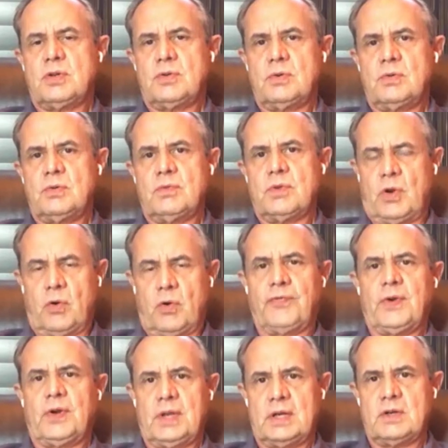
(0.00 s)
to the
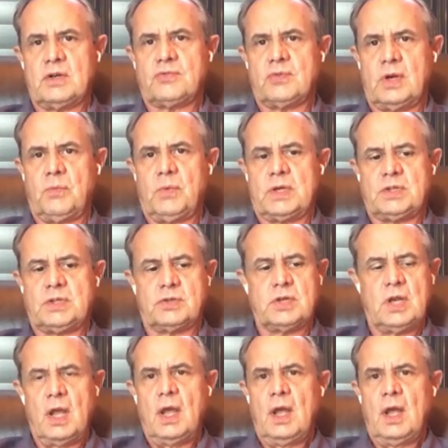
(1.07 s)
oilfield industry, which is